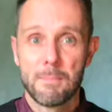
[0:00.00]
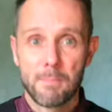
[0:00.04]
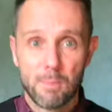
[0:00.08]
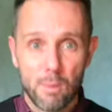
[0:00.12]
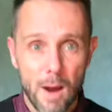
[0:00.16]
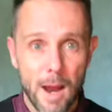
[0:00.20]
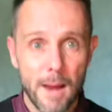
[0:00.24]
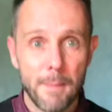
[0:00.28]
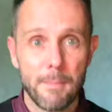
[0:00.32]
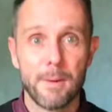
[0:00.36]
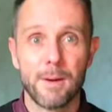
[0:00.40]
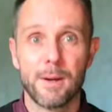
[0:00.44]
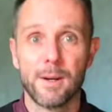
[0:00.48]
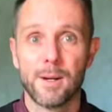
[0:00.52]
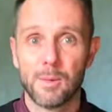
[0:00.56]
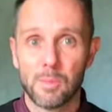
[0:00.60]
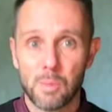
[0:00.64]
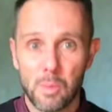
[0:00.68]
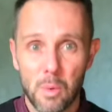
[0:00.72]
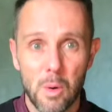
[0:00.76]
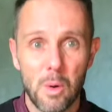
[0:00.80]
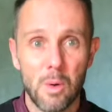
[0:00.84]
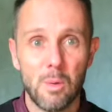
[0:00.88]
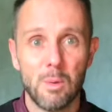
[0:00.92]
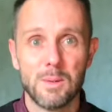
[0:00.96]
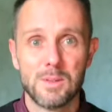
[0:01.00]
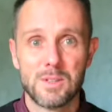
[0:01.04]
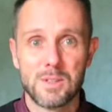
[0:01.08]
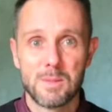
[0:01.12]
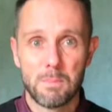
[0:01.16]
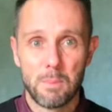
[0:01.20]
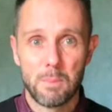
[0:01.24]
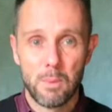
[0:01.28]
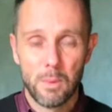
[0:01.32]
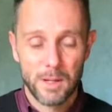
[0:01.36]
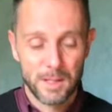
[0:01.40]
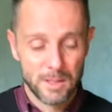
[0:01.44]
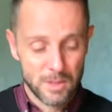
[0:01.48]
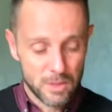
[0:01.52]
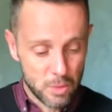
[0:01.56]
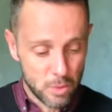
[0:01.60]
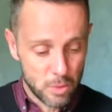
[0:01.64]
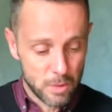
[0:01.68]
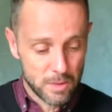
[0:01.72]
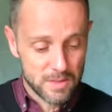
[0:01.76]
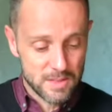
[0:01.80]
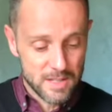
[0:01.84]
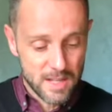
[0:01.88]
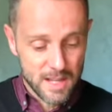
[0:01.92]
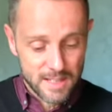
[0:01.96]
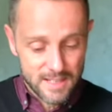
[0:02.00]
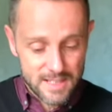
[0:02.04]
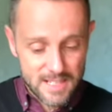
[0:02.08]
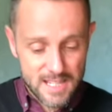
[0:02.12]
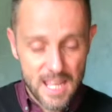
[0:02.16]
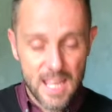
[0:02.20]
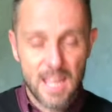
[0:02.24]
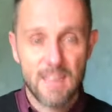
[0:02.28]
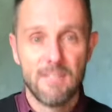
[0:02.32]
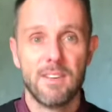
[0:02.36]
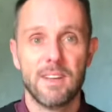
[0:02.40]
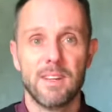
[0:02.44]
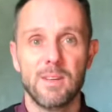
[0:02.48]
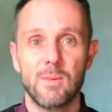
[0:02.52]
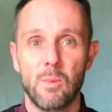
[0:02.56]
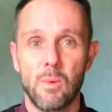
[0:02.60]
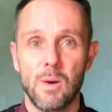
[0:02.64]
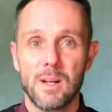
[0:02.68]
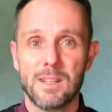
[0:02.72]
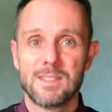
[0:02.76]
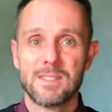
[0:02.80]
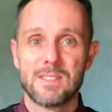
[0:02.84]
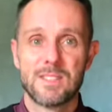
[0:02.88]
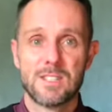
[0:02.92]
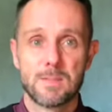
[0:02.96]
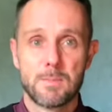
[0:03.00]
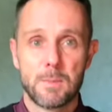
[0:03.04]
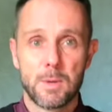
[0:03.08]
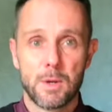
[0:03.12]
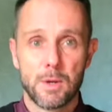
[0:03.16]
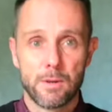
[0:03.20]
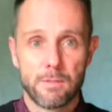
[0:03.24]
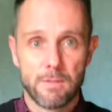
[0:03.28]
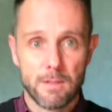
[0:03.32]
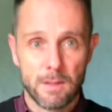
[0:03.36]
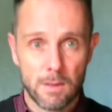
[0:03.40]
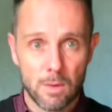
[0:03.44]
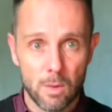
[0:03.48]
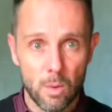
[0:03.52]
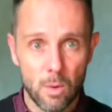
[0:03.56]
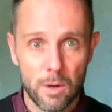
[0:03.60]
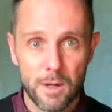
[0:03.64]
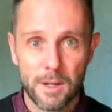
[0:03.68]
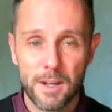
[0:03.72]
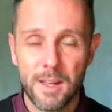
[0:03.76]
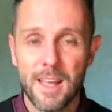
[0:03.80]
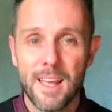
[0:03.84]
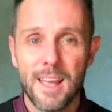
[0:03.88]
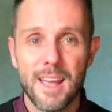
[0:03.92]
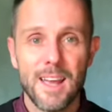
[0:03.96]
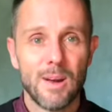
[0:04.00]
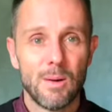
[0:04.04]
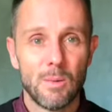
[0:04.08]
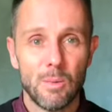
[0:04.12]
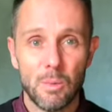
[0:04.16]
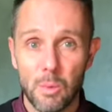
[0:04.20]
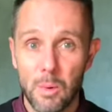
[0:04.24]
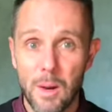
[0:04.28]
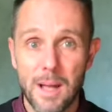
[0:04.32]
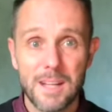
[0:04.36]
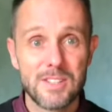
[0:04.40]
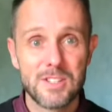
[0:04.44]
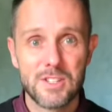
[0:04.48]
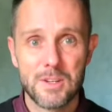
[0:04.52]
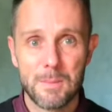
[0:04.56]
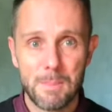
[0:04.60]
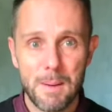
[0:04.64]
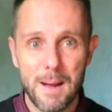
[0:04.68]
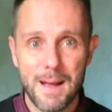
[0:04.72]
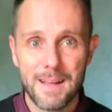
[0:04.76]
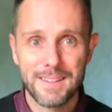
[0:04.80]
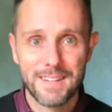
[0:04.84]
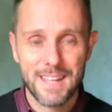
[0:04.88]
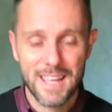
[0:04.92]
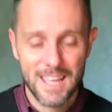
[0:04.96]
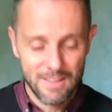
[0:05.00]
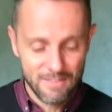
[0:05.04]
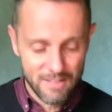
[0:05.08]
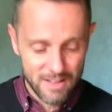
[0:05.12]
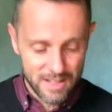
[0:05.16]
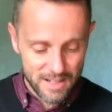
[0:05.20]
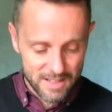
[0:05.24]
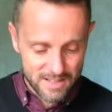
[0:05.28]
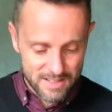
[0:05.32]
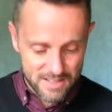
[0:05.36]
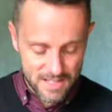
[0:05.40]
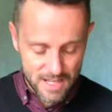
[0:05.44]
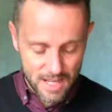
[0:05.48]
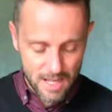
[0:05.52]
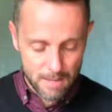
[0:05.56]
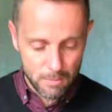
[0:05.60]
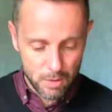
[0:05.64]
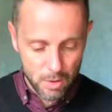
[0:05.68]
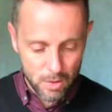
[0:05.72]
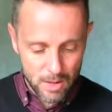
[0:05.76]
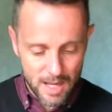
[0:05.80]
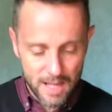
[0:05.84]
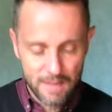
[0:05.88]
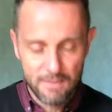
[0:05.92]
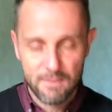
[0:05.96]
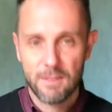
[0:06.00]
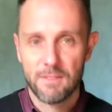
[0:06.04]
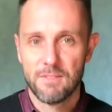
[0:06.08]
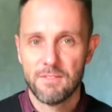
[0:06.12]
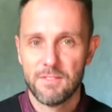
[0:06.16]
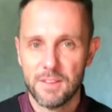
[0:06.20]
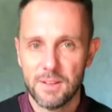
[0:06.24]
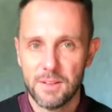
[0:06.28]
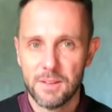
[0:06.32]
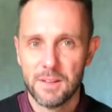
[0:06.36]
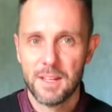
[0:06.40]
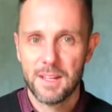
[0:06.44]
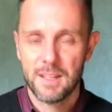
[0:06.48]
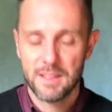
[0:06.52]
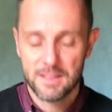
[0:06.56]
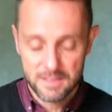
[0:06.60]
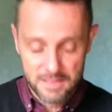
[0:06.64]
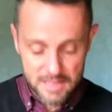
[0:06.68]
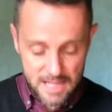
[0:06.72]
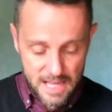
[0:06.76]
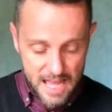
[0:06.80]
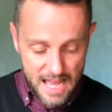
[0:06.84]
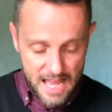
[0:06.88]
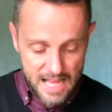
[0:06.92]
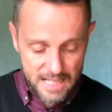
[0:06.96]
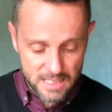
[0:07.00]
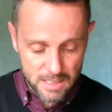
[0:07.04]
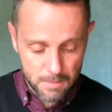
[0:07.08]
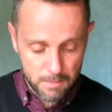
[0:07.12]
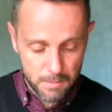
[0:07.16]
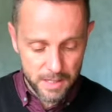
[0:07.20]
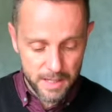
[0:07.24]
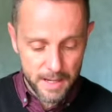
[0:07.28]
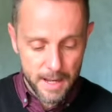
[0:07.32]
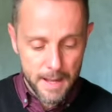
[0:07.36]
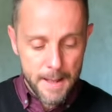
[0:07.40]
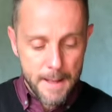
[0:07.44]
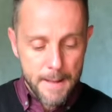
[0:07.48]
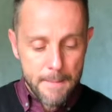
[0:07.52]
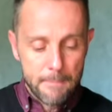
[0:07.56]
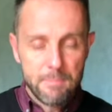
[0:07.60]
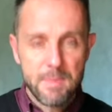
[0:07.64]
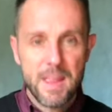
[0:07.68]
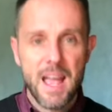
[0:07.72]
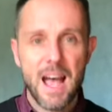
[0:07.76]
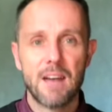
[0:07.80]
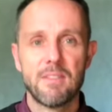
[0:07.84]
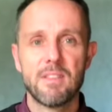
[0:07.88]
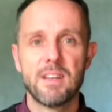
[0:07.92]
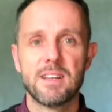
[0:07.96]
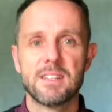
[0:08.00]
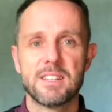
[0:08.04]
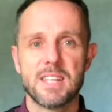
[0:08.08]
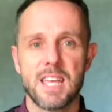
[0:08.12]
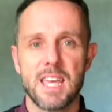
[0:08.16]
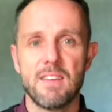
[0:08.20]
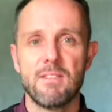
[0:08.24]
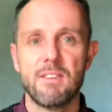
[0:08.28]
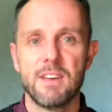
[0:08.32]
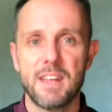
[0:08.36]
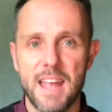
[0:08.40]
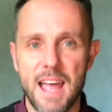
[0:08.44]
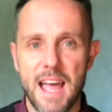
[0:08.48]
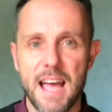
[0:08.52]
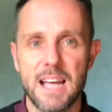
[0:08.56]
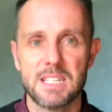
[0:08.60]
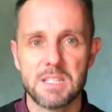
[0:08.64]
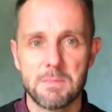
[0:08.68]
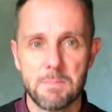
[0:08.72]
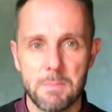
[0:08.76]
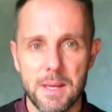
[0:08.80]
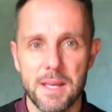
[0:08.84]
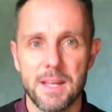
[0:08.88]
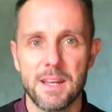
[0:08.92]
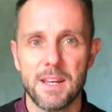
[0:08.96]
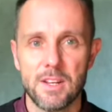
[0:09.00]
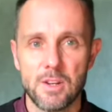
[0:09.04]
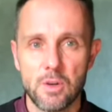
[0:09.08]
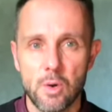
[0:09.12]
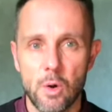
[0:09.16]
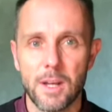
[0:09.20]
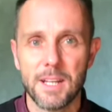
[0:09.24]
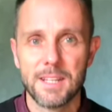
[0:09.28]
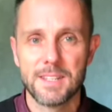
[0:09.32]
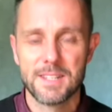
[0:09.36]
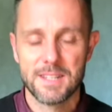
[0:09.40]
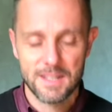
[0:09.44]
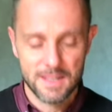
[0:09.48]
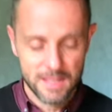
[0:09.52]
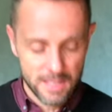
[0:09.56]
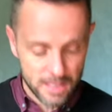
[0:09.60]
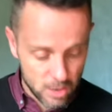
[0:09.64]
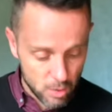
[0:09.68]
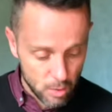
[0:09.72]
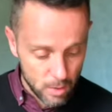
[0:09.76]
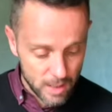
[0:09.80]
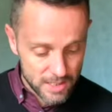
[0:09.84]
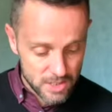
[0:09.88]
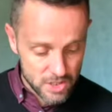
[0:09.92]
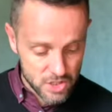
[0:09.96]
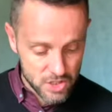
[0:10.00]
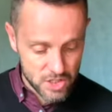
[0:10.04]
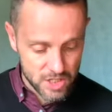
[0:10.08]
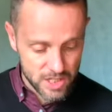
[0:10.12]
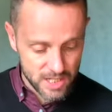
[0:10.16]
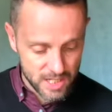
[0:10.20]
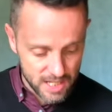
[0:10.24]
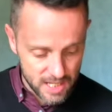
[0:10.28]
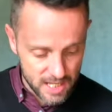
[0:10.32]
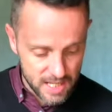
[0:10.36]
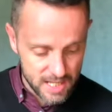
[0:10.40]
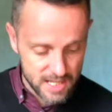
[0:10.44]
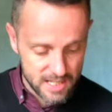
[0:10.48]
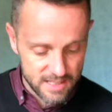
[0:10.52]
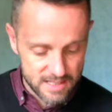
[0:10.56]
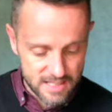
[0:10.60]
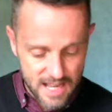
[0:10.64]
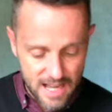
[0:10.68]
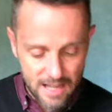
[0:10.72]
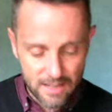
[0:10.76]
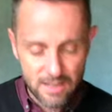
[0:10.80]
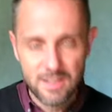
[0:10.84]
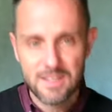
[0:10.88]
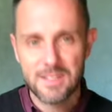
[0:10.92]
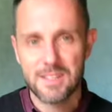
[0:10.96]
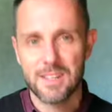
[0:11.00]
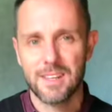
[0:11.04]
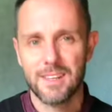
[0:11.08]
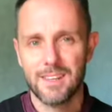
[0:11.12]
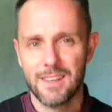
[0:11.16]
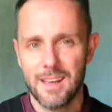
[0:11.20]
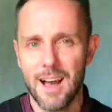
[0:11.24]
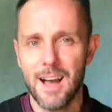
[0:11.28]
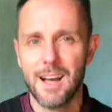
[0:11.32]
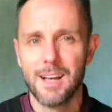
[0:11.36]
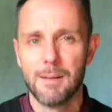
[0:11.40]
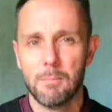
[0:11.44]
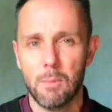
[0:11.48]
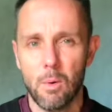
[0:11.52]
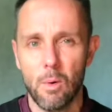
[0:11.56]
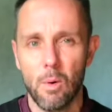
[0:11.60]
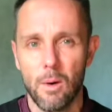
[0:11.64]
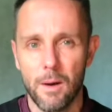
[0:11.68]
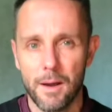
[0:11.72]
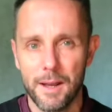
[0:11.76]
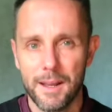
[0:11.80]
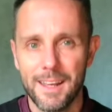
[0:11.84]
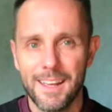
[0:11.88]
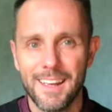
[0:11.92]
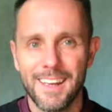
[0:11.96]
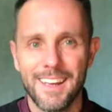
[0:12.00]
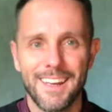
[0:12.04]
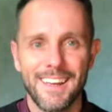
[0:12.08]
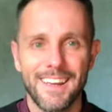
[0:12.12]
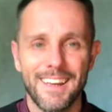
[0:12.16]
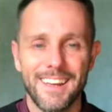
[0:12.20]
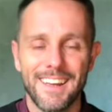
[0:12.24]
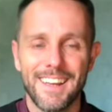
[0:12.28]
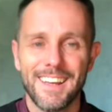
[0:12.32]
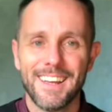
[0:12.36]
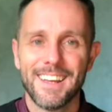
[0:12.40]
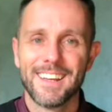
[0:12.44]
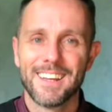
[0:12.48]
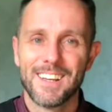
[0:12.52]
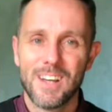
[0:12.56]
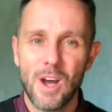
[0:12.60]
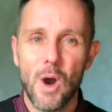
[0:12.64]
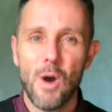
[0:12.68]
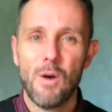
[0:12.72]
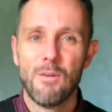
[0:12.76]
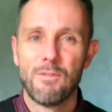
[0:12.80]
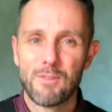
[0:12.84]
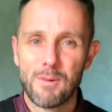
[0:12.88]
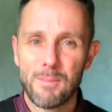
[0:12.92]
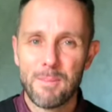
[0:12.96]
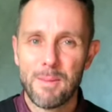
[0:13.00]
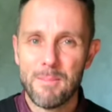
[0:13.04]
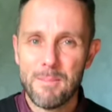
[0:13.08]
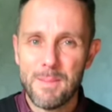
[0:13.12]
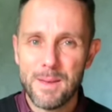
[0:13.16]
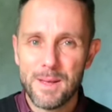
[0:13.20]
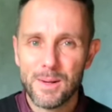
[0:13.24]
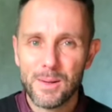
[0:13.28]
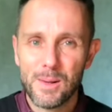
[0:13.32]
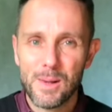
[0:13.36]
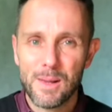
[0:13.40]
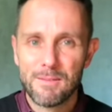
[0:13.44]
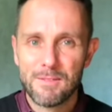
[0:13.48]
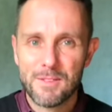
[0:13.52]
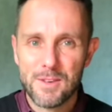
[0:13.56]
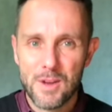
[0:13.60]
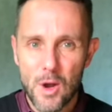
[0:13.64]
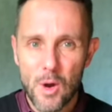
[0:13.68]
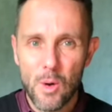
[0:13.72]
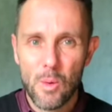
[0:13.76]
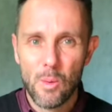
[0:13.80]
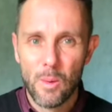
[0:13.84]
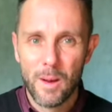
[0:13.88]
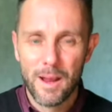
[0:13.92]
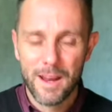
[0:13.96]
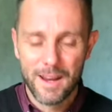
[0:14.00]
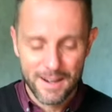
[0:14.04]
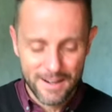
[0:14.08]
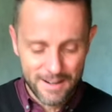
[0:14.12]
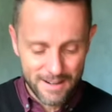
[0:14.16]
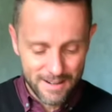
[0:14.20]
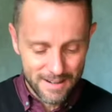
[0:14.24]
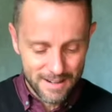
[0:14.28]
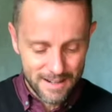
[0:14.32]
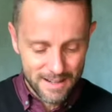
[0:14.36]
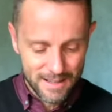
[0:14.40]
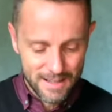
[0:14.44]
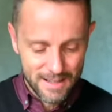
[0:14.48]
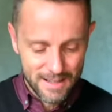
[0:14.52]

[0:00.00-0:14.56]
primary role was to point towards David. Once the Spirit of the Lord rushed upon David, Samuel had fulfilled his task. But now that David has been anointed, the question is, how does a young boy go from the middle of nowhere,